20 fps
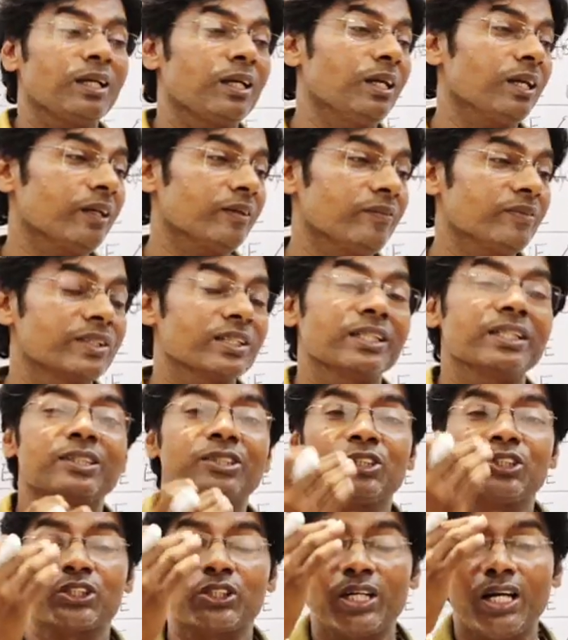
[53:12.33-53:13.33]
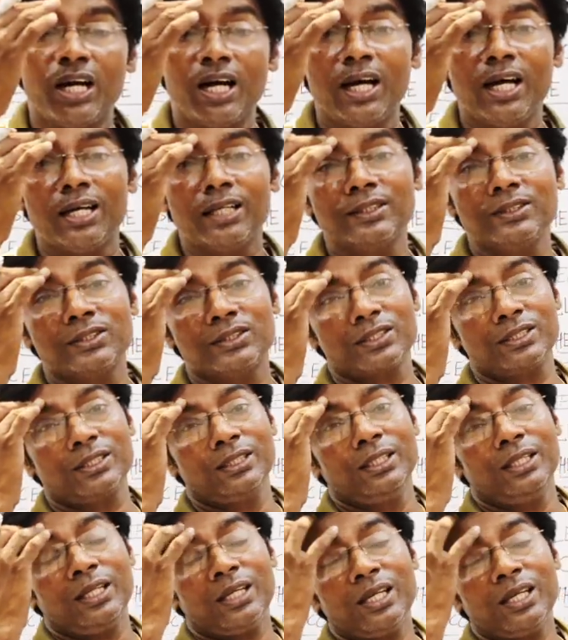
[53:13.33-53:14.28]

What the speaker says: gives a chance